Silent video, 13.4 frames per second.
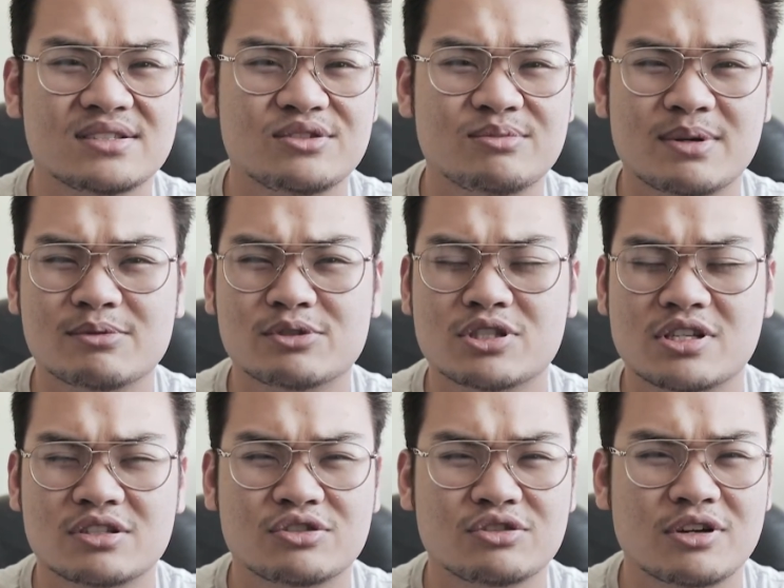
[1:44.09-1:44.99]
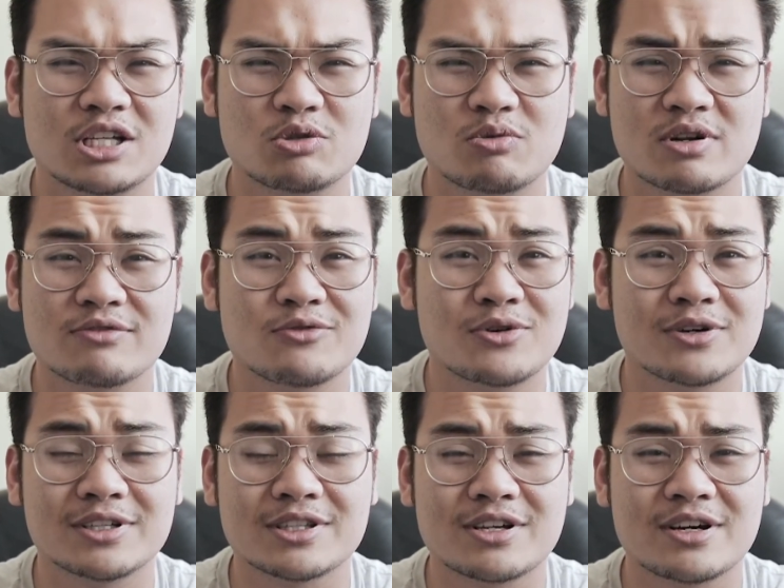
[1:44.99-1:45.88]
Do people still shoot at
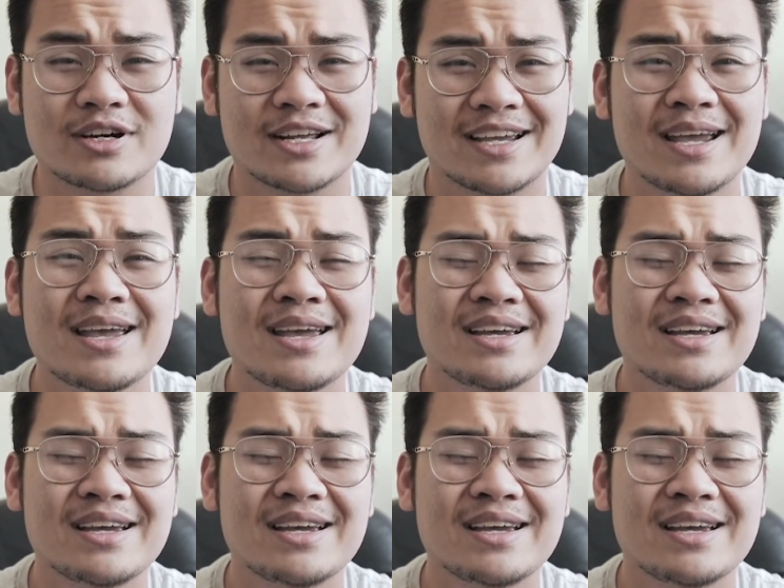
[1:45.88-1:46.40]
24 or 30?